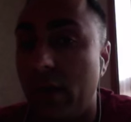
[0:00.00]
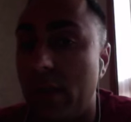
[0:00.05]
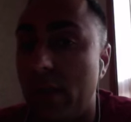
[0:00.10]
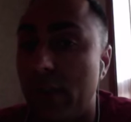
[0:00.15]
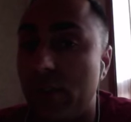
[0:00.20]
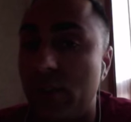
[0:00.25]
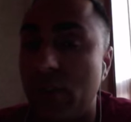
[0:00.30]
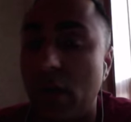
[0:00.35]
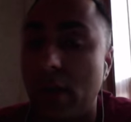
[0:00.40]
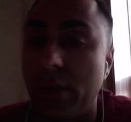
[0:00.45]
and
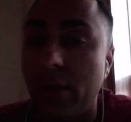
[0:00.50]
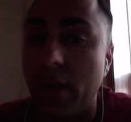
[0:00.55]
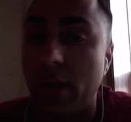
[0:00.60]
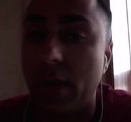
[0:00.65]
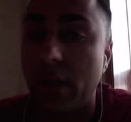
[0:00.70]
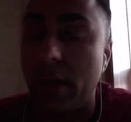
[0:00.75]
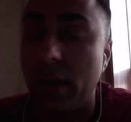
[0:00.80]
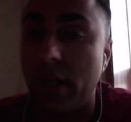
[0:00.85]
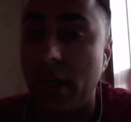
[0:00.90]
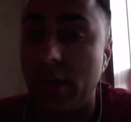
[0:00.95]
the job
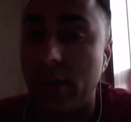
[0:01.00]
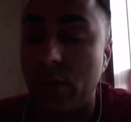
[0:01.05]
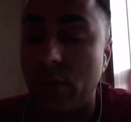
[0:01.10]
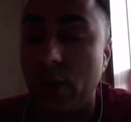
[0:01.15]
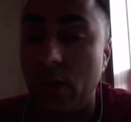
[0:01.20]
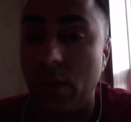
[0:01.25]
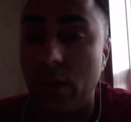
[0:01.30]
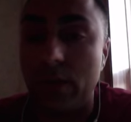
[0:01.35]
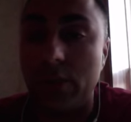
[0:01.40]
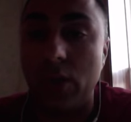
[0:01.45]
market in
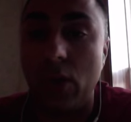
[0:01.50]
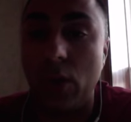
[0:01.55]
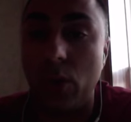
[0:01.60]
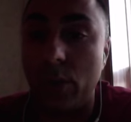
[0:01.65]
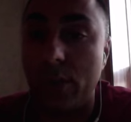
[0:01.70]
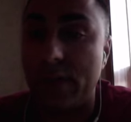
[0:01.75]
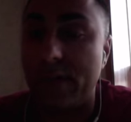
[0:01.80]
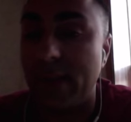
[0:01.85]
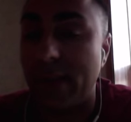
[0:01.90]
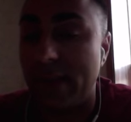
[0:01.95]
Toronto is
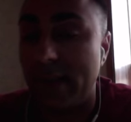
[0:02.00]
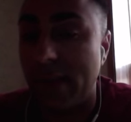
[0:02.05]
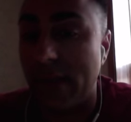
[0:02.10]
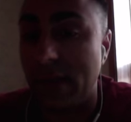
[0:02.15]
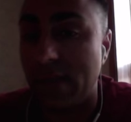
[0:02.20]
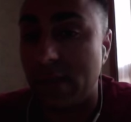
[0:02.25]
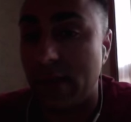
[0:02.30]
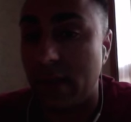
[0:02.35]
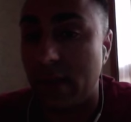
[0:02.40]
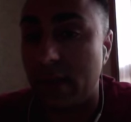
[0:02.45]
always
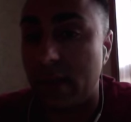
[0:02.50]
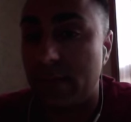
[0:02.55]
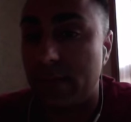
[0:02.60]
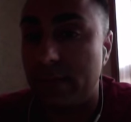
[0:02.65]
fantastic.